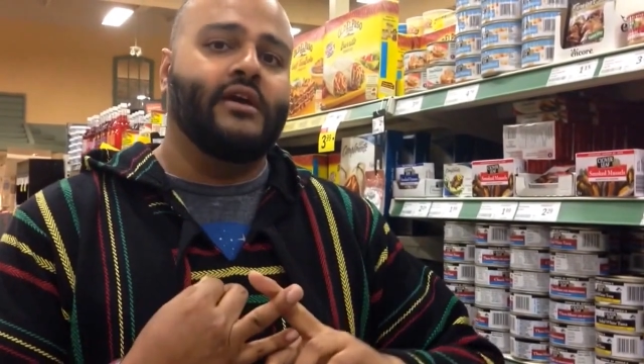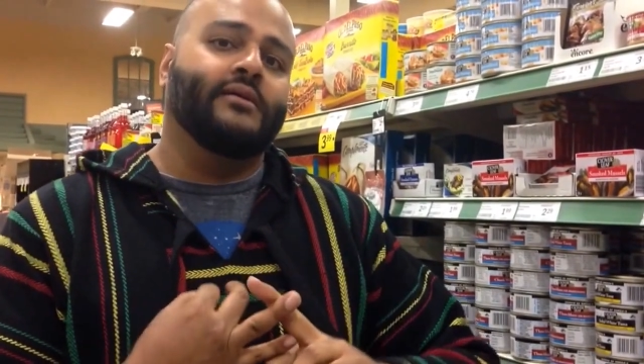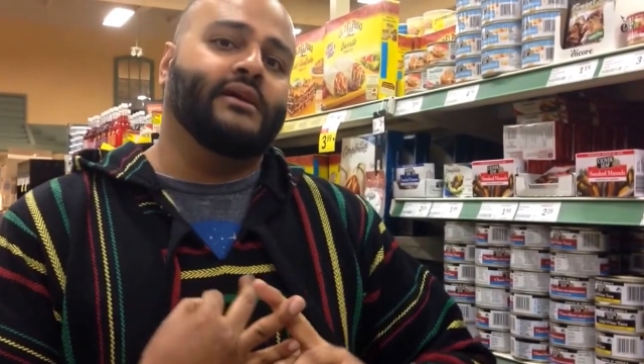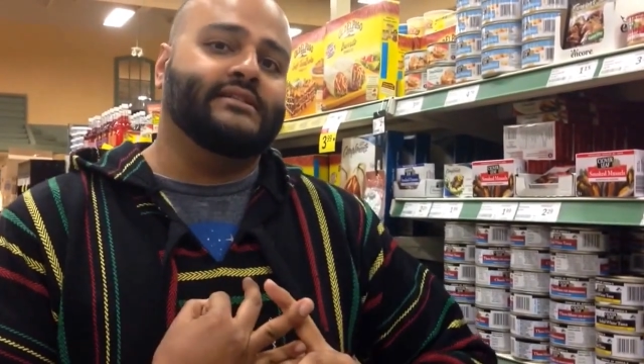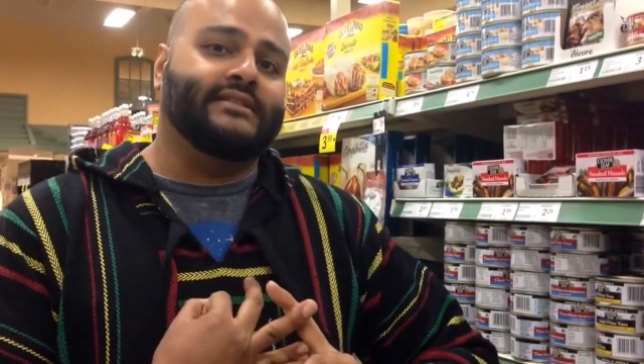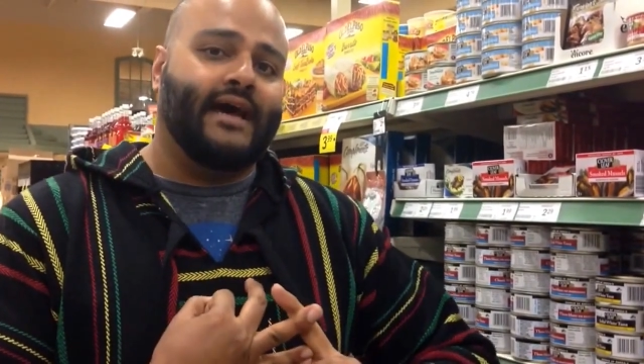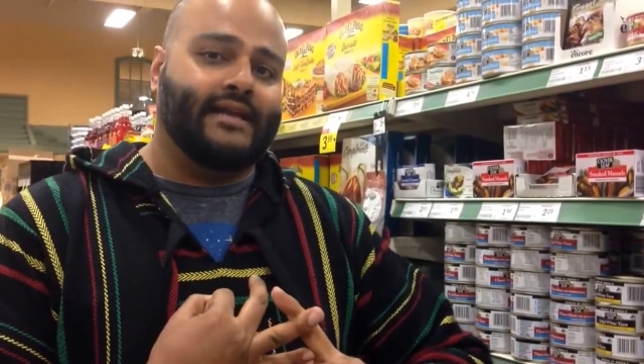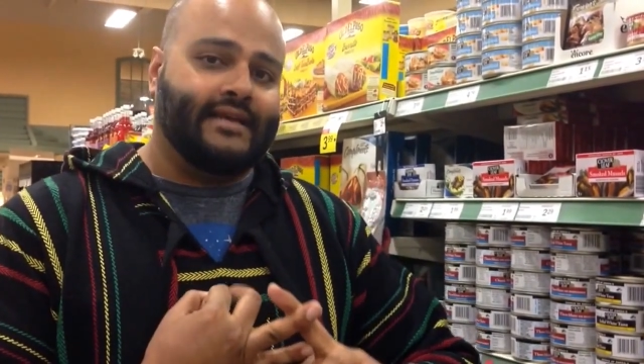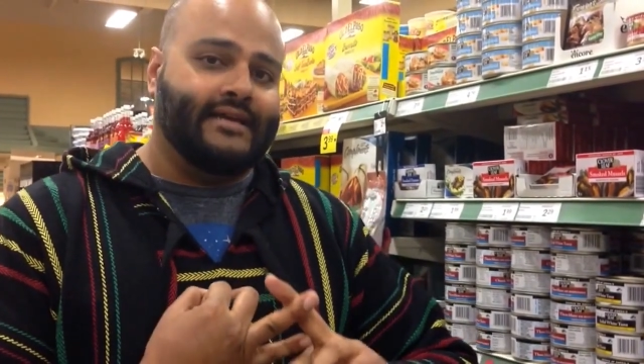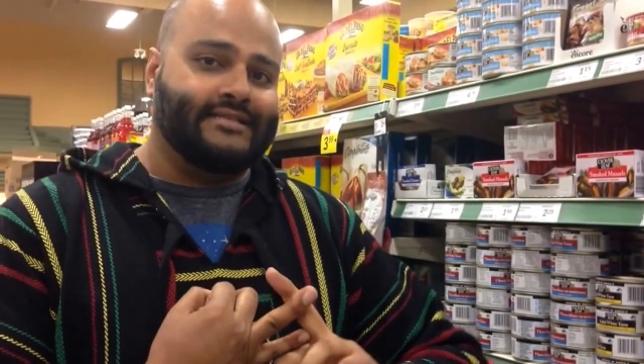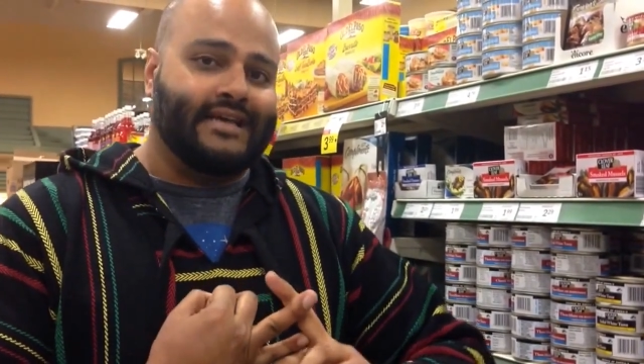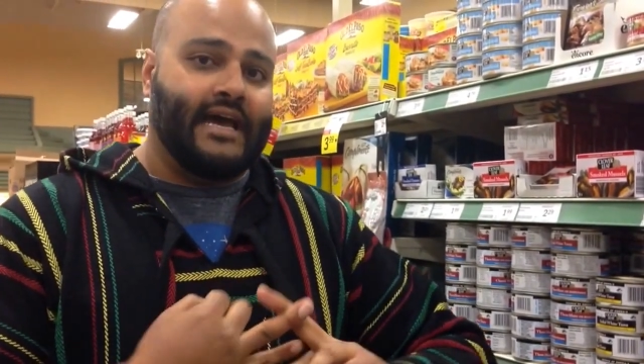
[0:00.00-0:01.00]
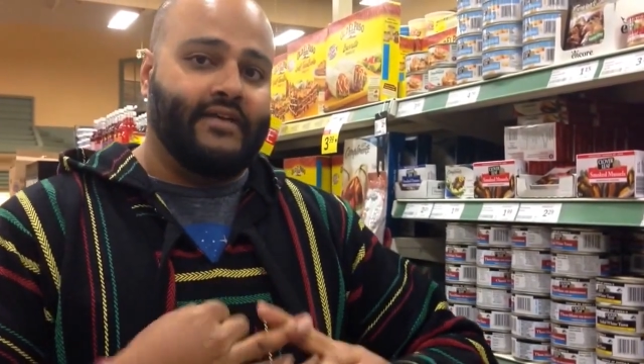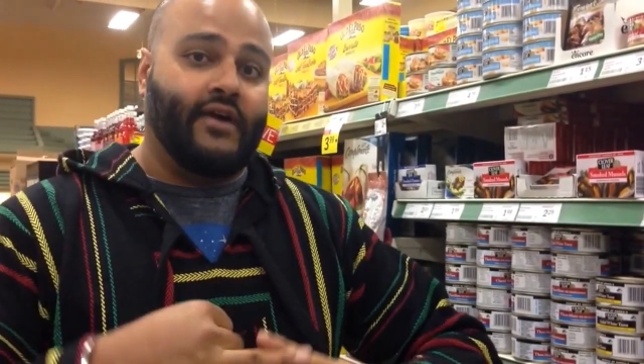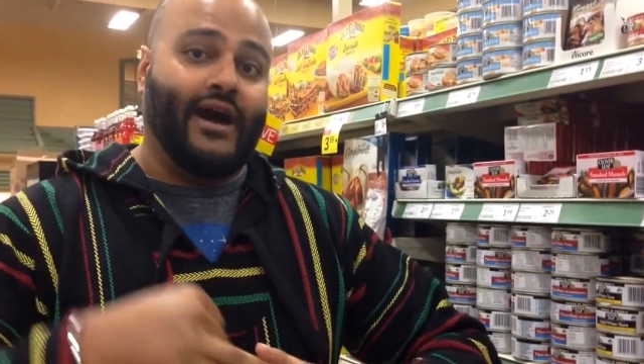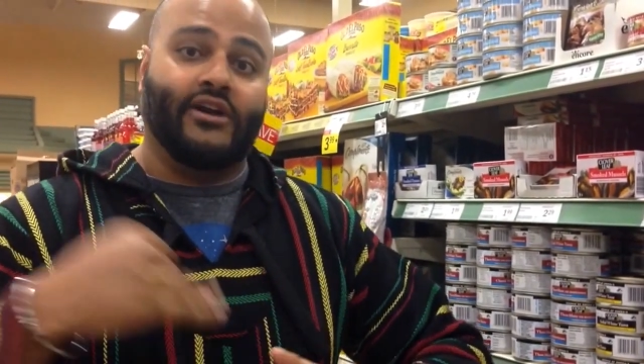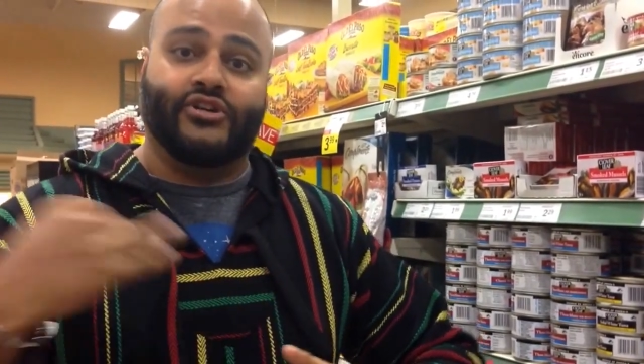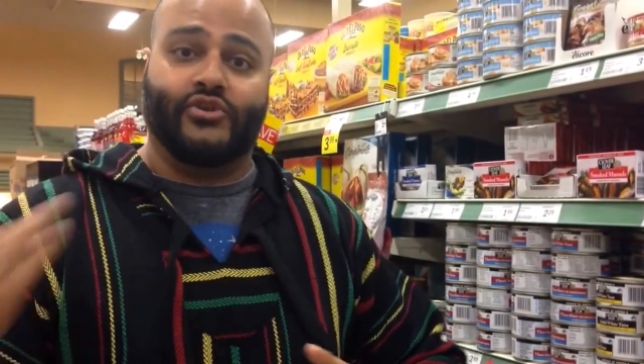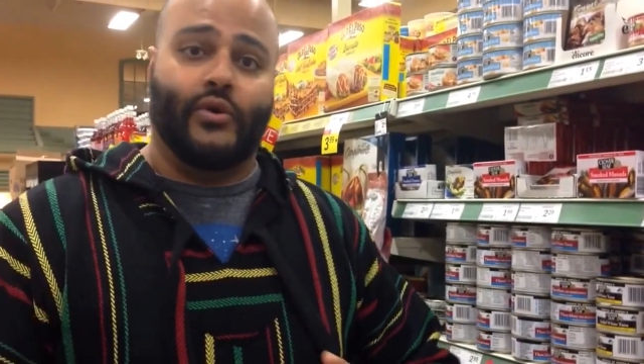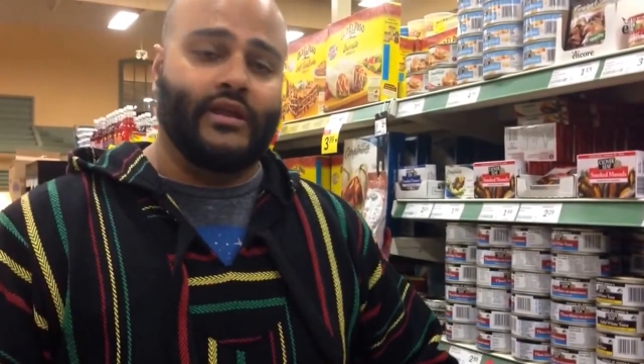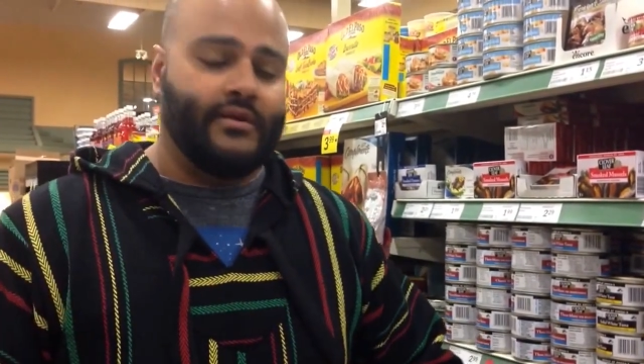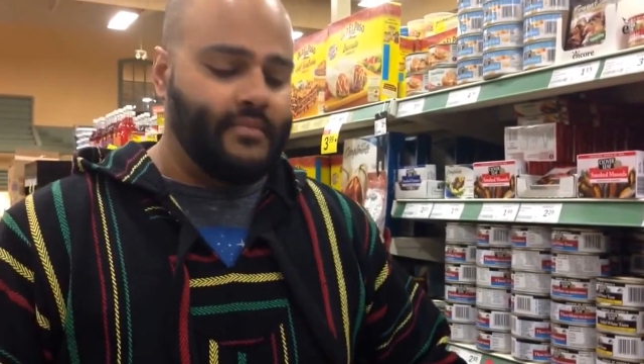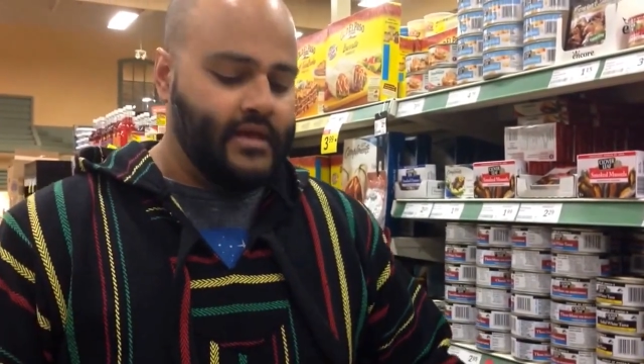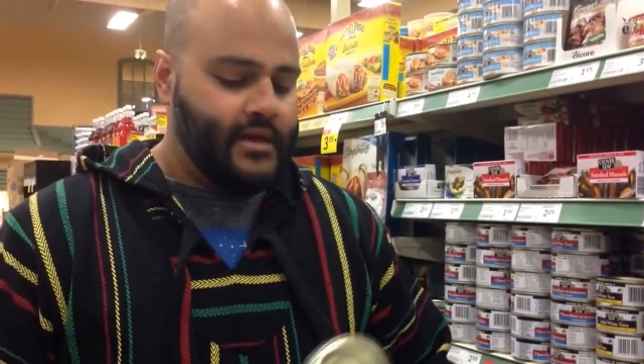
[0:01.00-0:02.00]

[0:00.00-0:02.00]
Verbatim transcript: because that tends to have higher sodium.